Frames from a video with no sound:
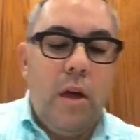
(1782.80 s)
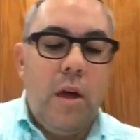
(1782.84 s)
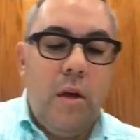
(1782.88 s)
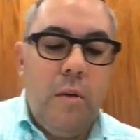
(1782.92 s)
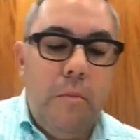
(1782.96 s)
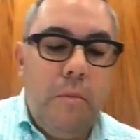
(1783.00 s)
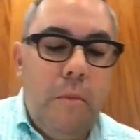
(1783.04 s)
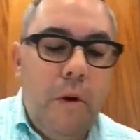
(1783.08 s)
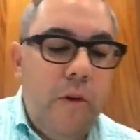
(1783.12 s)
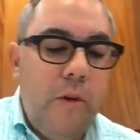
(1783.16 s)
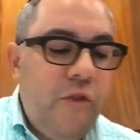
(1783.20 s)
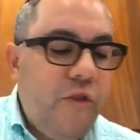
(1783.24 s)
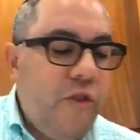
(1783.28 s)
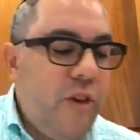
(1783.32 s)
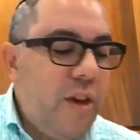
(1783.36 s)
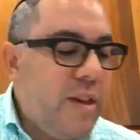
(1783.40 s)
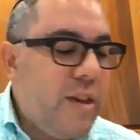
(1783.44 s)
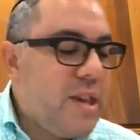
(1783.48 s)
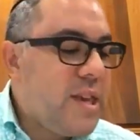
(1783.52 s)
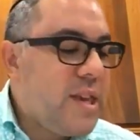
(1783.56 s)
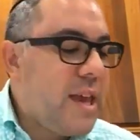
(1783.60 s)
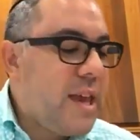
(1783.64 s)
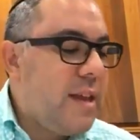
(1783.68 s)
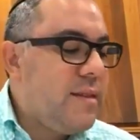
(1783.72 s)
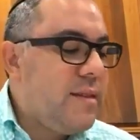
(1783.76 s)
Moshe
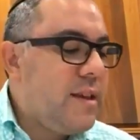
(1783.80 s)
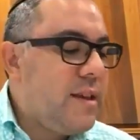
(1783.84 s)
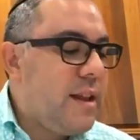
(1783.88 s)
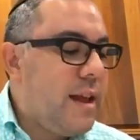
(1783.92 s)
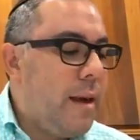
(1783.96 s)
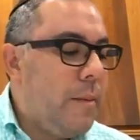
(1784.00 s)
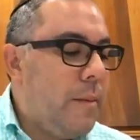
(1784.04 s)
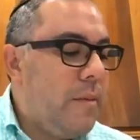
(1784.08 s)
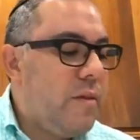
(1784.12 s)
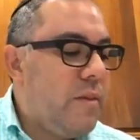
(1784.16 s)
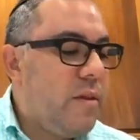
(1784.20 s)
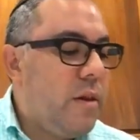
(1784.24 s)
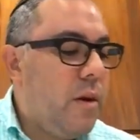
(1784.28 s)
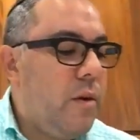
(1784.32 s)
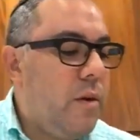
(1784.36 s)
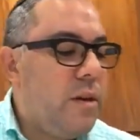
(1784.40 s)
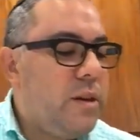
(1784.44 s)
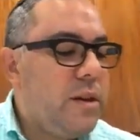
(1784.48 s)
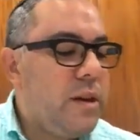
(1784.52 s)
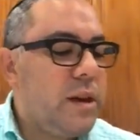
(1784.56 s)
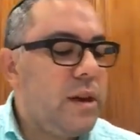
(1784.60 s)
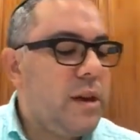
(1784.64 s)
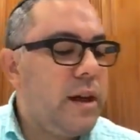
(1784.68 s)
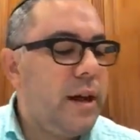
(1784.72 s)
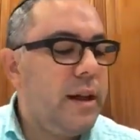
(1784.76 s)
sends an emissary
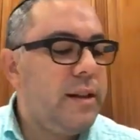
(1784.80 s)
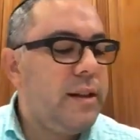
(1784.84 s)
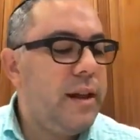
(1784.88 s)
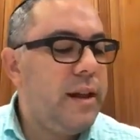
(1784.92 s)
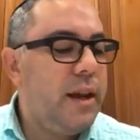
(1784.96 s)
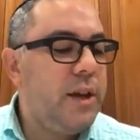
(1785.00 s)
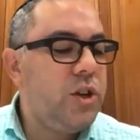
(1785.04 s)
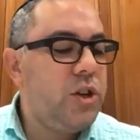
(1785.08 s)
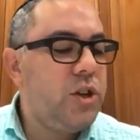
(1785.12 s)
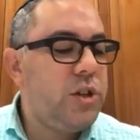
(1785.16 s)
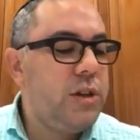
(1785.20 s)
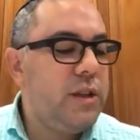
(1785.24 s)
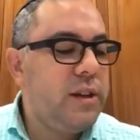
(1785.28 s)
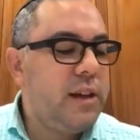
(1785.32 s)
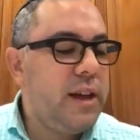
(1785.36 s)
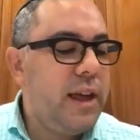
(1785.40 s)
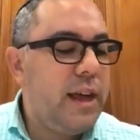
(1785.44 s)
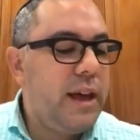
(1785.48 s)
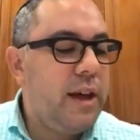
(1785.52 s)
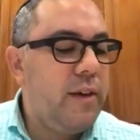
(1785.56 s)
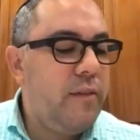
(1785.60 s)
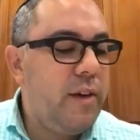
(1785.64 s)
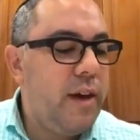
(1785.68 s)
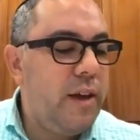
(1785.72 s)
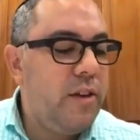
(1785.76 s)
to Kadesh, to the
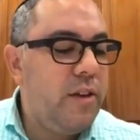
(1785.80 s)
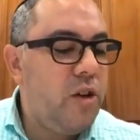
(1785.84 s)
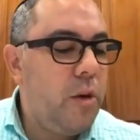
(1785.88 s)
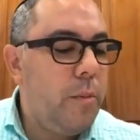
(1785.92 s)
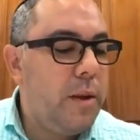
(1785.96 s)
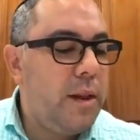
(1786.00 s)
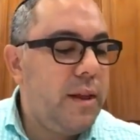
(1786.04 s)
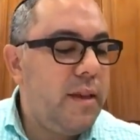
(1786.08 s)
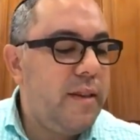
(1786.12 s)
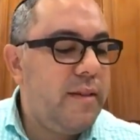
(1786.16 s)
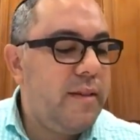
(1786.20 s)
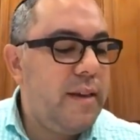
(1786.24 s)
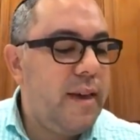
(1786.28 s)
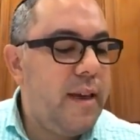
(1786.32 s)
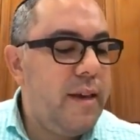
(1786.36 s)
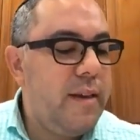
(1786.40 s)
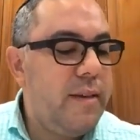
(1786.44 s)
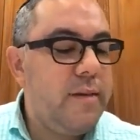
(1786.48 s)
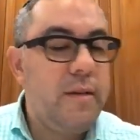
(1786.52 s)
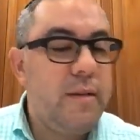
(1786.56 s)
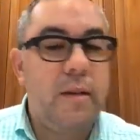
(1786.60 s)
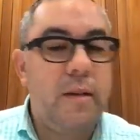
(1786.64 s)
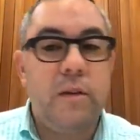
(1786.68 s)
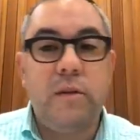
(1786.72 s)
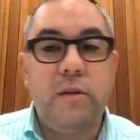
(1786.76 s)
king of Edom, and he
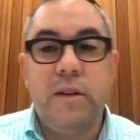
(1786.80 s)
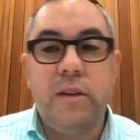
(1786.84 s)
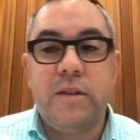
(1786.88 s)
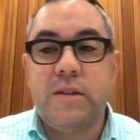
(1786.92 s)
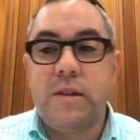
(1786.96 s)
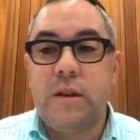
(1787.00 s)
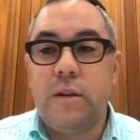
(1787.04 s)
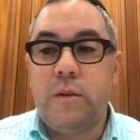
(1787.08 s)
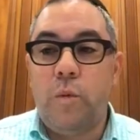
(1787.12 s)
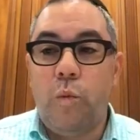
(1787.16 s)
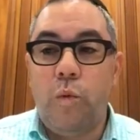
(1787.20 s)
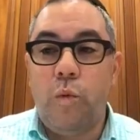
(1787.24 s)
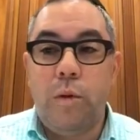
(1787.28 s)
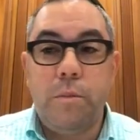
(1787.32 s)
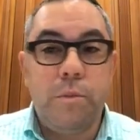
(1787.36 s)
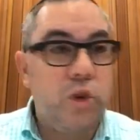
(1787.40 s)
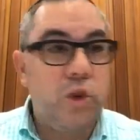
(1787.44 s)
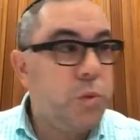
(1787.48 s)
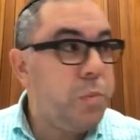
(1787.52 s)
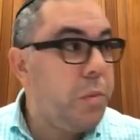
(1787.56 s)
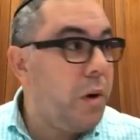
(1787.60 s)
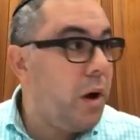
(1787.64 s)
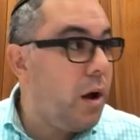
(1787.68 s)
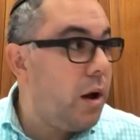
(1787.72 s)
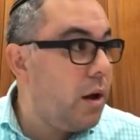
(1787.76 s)
says, listen, we're
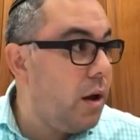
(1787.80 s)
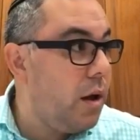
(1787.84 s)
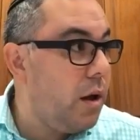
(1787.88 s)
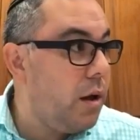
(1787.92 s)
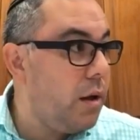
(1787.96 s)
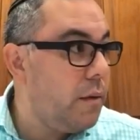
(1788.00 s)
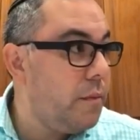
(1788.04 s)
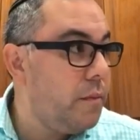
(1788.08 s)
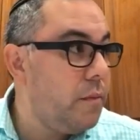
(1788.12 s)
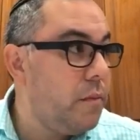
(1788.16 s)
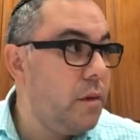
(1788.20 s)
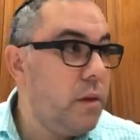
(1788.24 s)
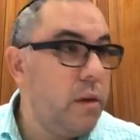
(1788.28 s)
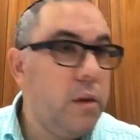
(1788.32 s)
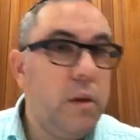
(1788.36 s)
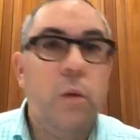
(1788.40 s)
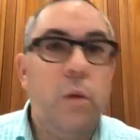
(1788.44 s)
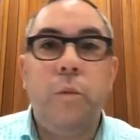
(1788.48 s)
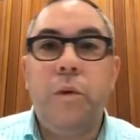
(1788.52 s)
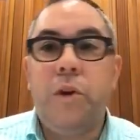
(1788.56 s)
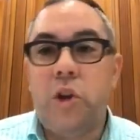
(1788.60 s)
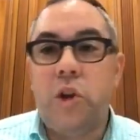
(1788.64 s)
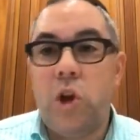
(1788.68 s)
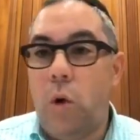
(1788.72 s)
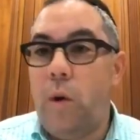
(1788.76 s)
Mishpacha.
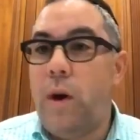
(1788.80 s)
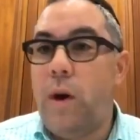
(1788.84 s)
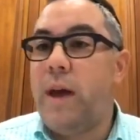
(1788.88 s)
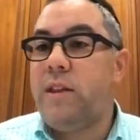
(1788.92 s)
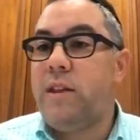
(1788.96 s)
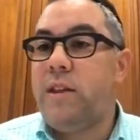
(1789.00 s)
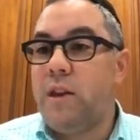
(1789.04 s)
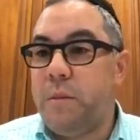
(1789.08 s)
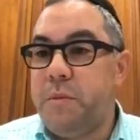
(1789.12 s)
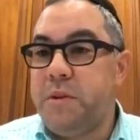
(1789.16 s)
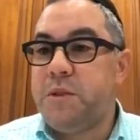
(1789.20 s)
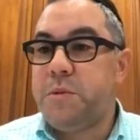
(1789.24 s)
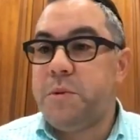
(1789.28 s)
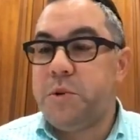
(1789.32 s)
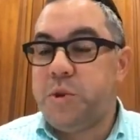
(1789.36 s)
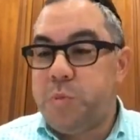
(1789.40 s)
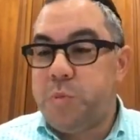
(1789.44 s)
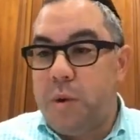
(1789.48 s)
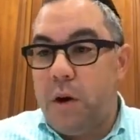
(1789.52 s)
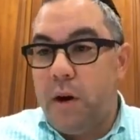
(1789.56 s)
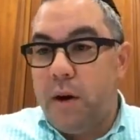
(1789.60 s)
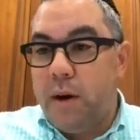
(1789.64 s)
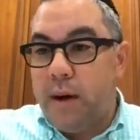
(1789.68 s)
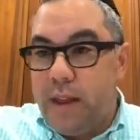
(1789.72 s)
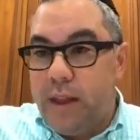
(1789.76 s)
We know Edom is
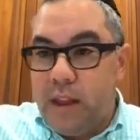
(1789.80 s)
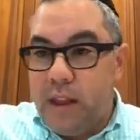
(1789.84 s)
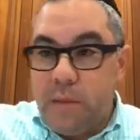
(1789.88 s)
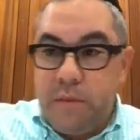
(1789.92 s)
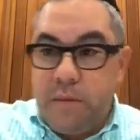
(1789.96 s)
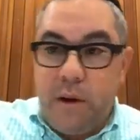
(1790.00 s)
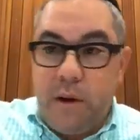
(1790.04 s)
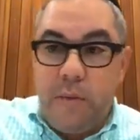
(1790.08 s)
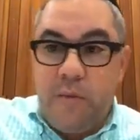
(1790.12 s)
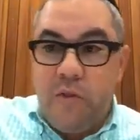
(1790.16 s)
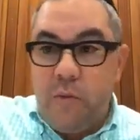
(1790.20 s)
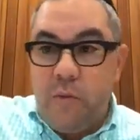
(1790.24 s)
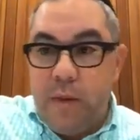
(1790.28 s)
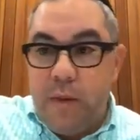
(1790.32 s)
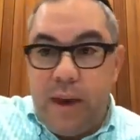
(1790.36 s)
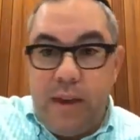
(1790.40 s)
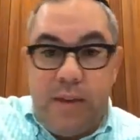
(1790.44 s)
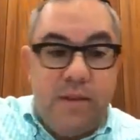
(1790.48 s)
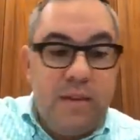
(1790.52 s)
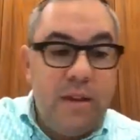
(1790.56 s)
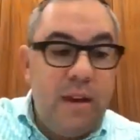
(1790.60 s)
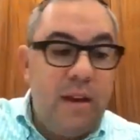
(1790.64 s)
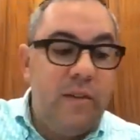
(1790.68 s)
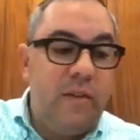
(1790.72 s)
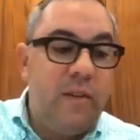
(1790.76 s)
Mishpacha. Edom comes from
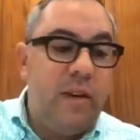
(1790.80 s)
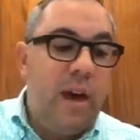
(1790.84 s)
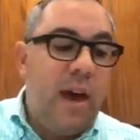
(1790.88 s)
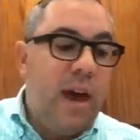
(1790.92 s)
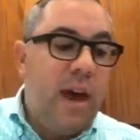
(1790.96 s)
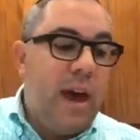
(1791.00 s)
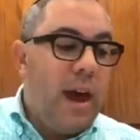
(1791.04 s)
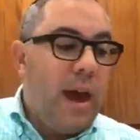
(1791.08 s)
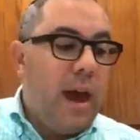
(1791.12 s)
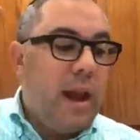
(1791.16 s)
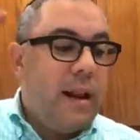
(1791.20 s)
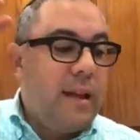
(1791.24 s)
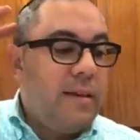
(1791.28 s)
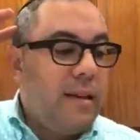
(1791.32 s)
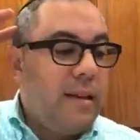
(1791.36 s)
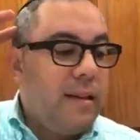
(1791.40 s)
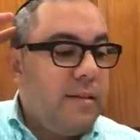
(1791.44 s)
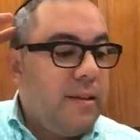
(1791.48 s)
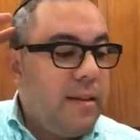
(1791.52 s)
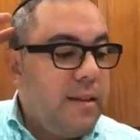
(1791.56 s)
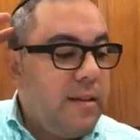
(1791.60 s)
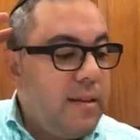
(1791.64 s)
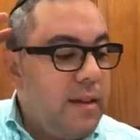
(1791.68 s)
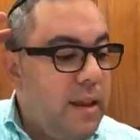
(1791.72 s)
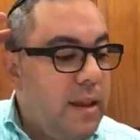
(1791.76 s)
Esav. And he says,
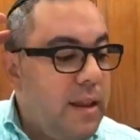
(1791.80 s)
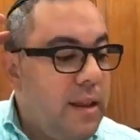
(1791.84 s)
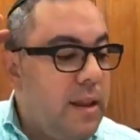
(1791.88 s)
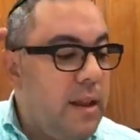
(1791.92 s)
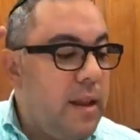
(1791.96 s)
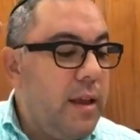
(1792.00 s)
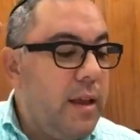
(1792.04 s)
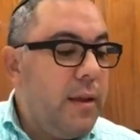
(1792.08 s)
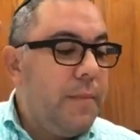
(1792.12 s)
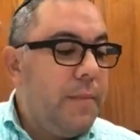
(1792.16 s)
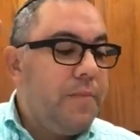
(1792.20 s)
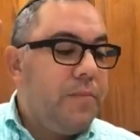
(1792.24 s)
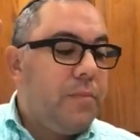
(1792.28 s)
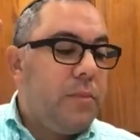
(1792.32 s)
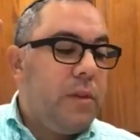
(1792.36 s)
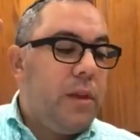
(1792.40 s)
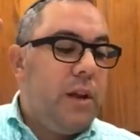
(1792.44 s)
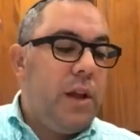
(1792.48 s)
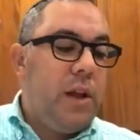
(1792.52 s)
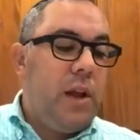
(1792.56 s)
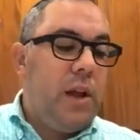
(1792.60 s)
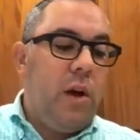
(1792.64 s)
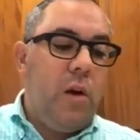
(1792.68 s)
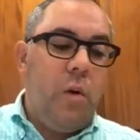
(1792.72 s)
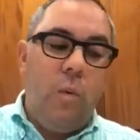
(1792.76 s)
listen,
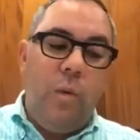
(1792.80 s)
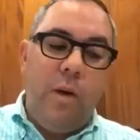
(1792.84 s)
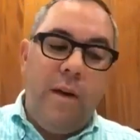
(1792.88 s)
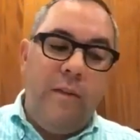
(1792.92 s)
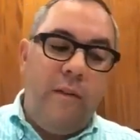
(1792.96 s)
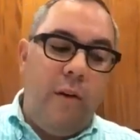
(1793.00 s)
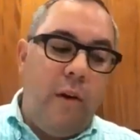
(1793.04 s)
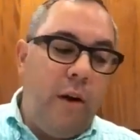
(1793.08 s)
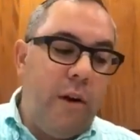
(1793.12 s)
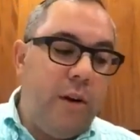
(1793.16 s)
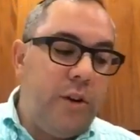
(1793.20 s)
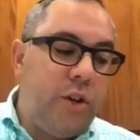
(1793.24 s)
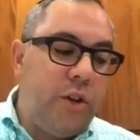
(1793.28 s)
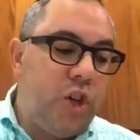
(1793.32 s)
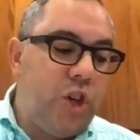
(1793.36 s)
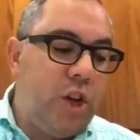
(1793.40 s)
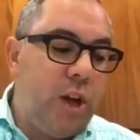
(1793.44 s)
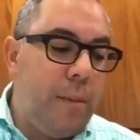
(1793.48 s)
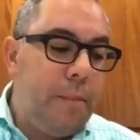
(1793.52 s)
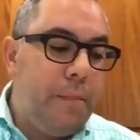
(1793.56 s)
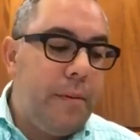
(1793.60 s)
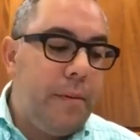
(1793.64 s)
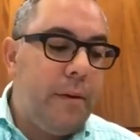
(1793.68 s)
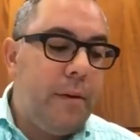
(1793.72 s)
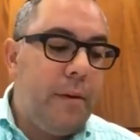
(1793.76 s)
we have
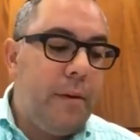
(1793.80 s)
hardship.